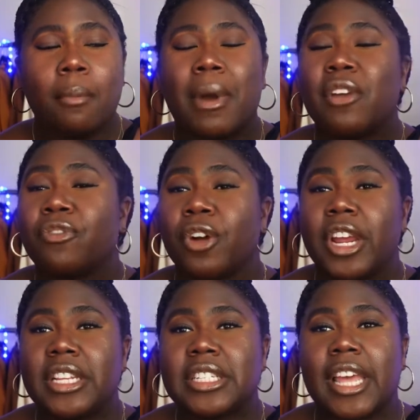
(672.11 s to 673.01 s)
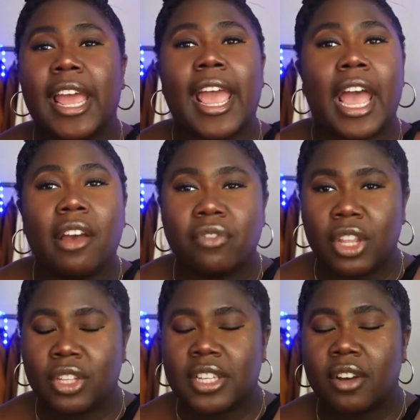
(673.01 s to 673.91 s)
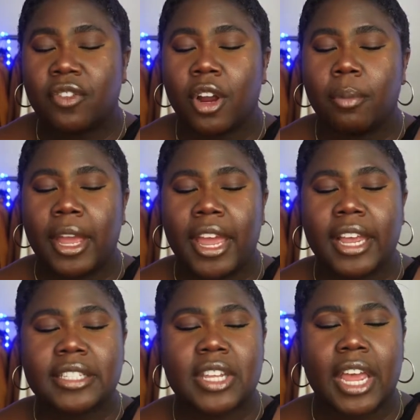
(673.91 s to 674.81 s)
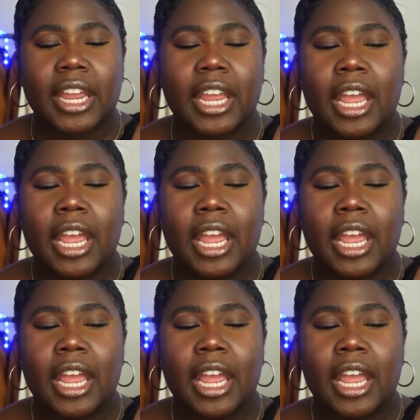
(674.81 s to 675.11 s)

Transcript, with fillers: My friends that have the Telfar bags, like,